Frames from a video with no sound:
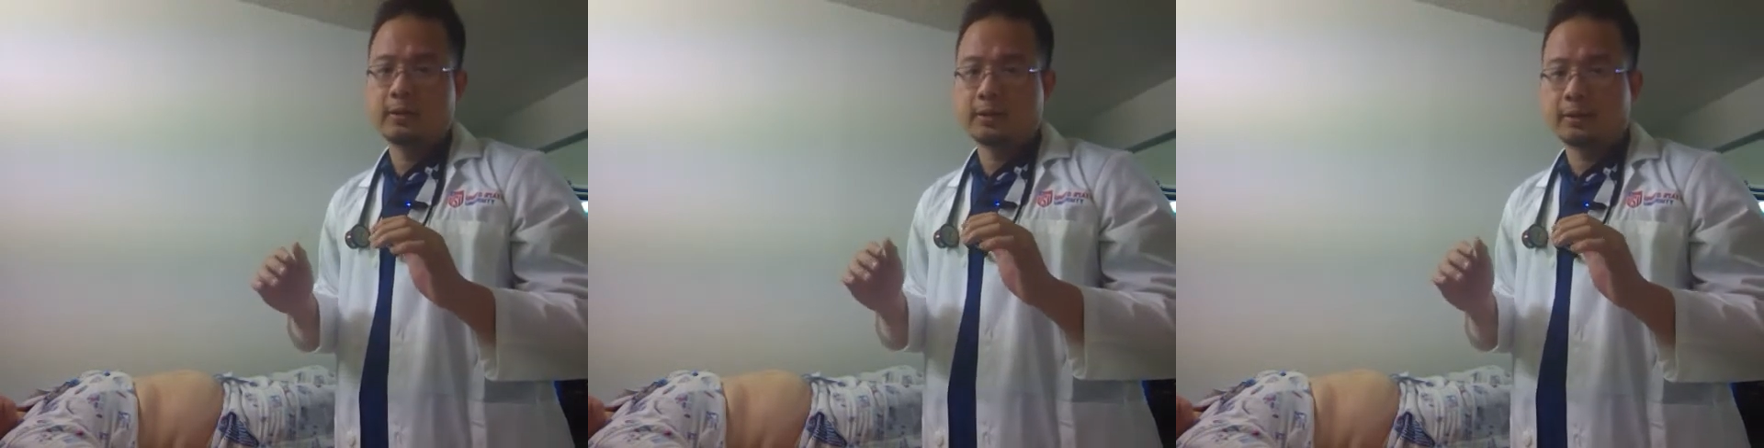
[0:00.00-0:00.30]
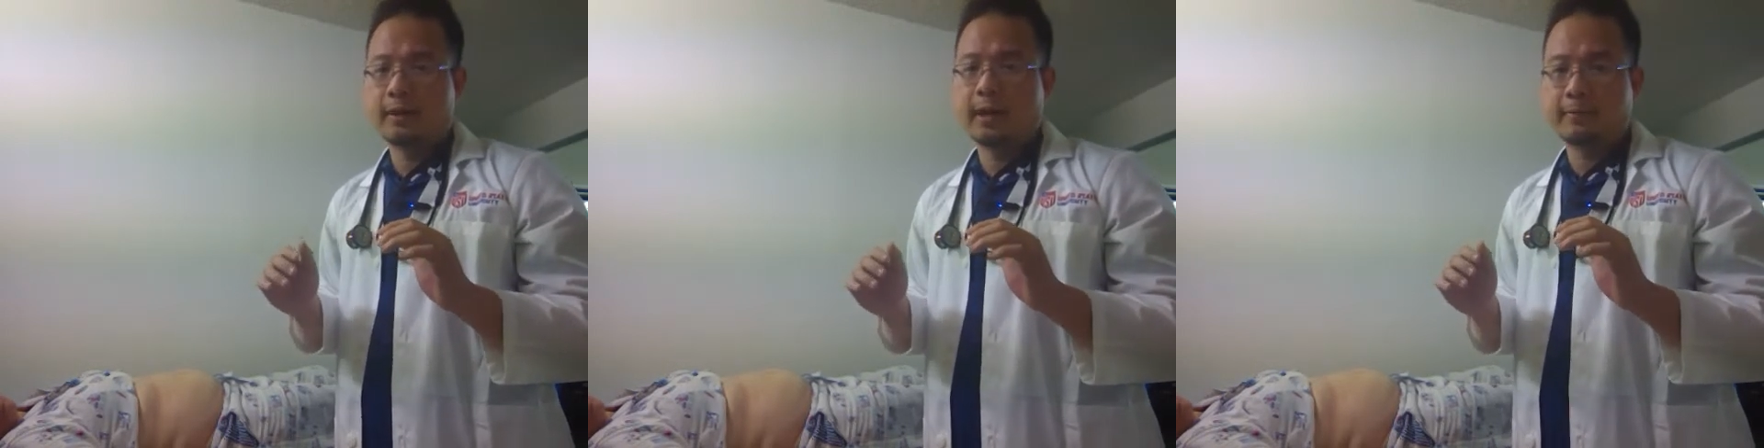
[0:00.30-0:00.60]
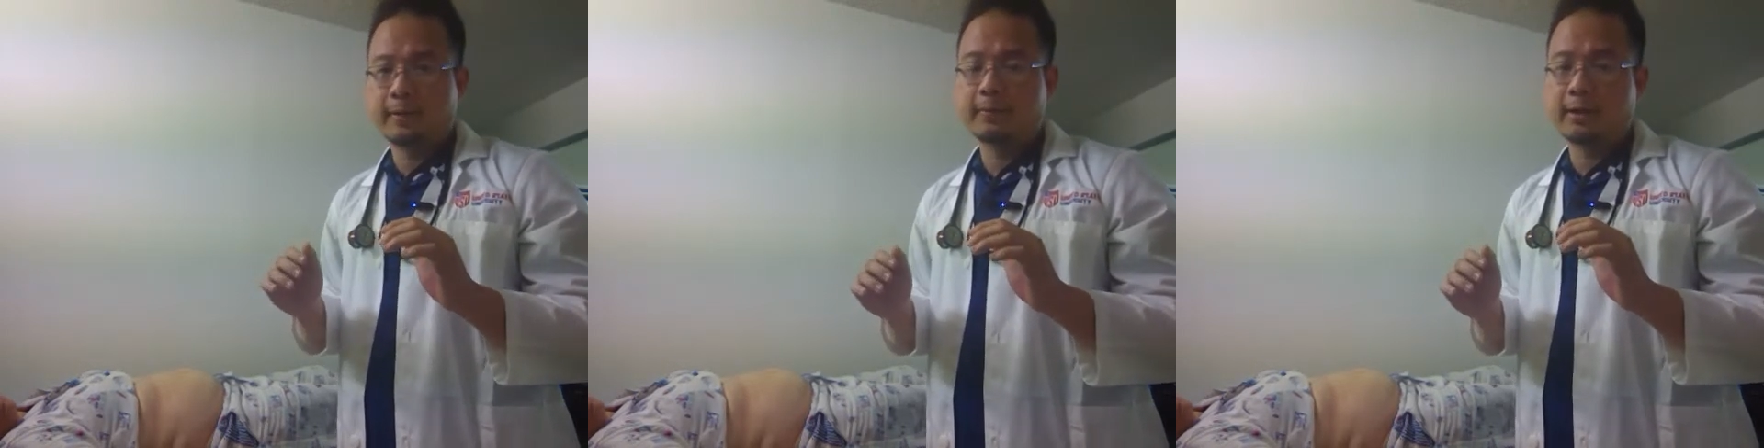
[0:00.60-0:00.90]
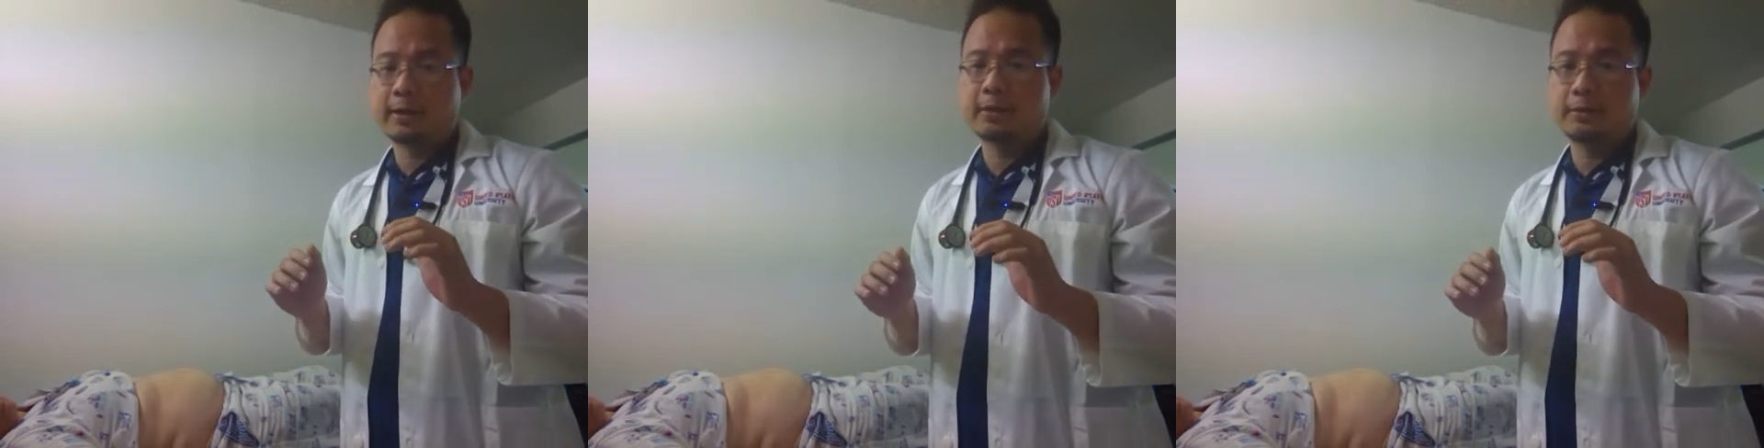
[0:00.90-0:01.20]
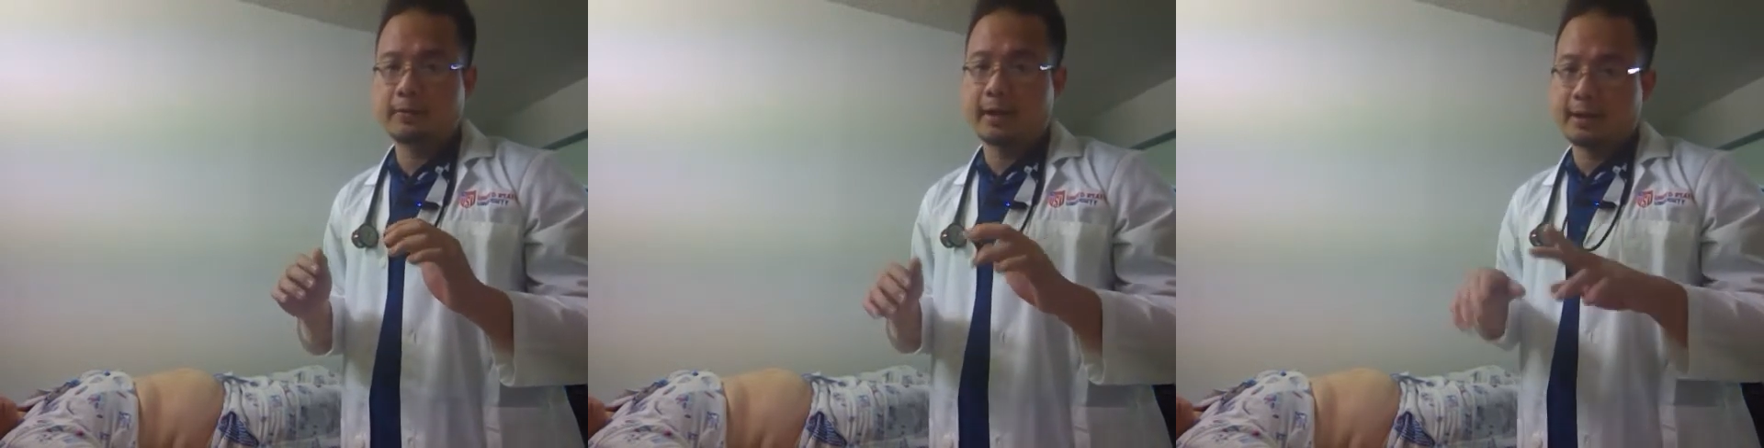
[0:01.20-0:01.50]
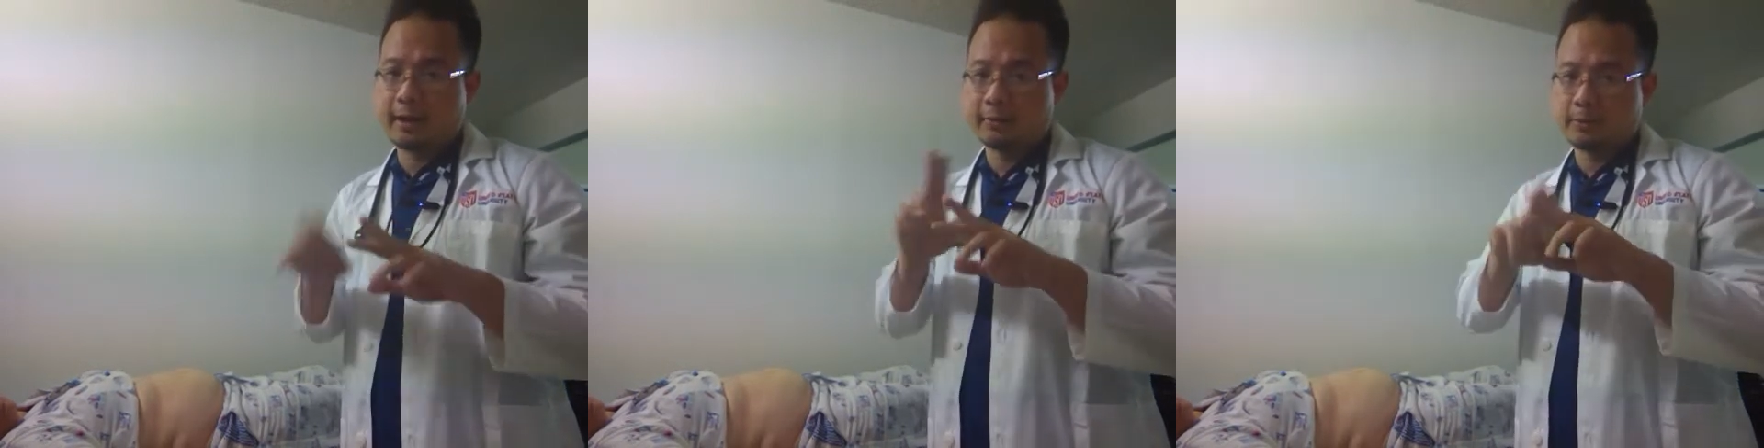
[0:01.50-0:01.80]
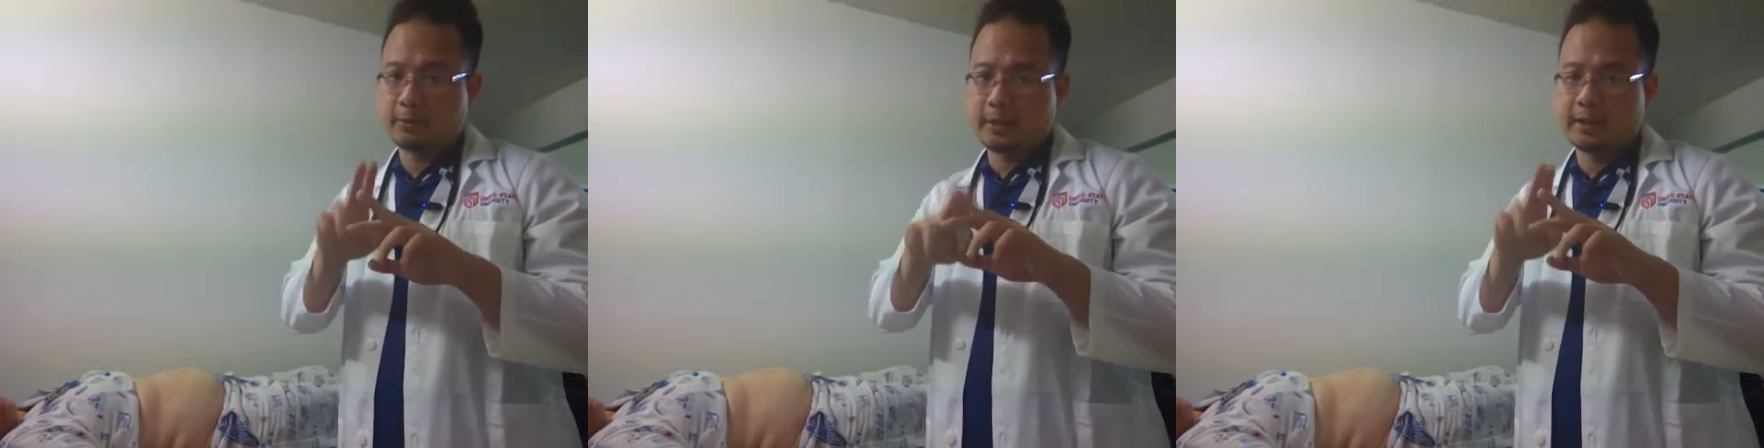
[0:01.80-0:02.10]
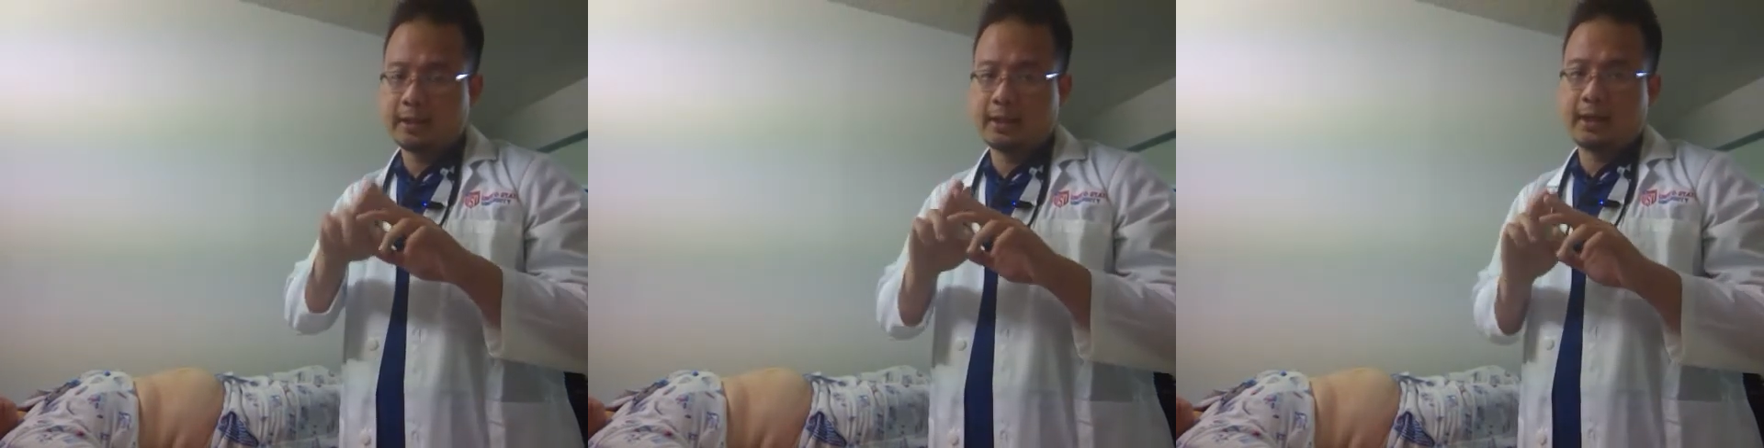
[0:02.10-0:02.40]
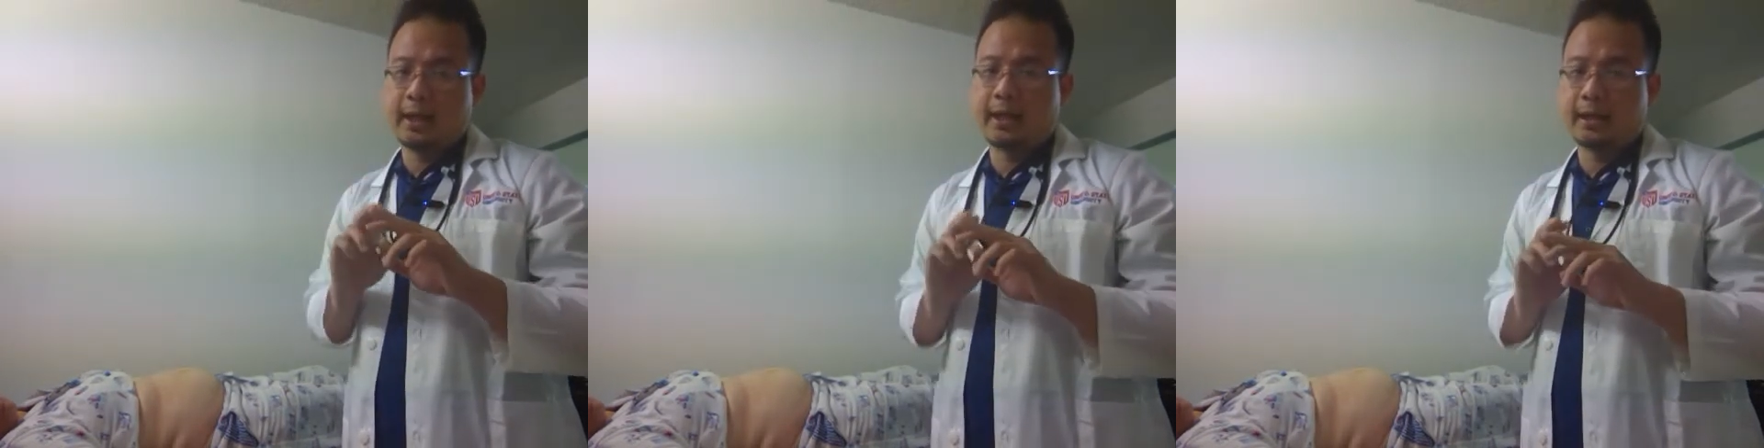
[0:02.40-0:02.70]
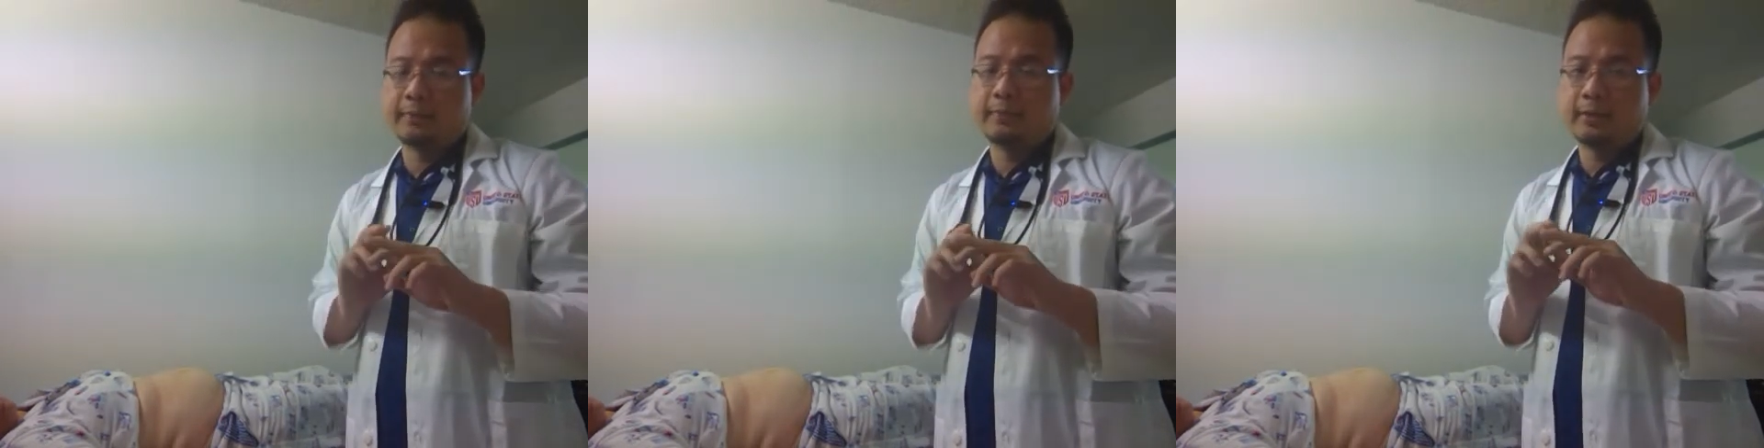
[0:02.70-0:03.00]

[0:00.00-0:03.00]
So I what we're gonna do right now to be uh,